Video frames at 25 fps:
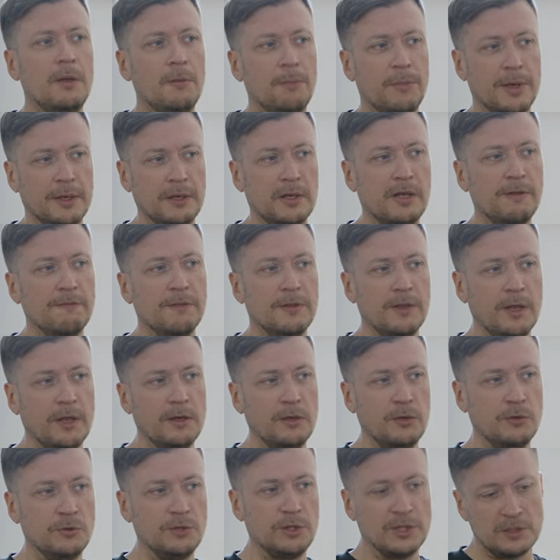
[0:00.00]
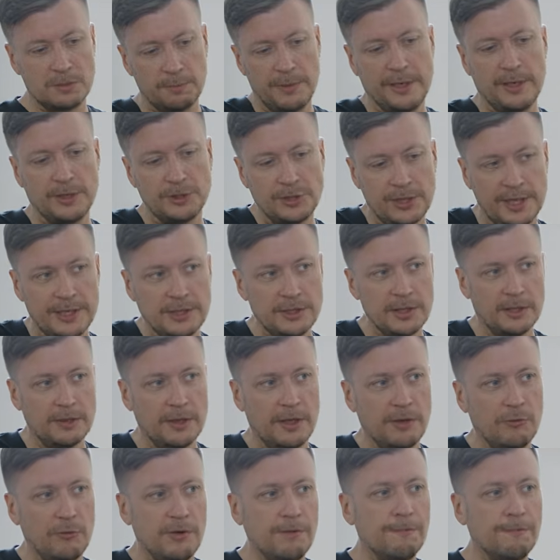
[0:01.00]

but given that you just made a change and then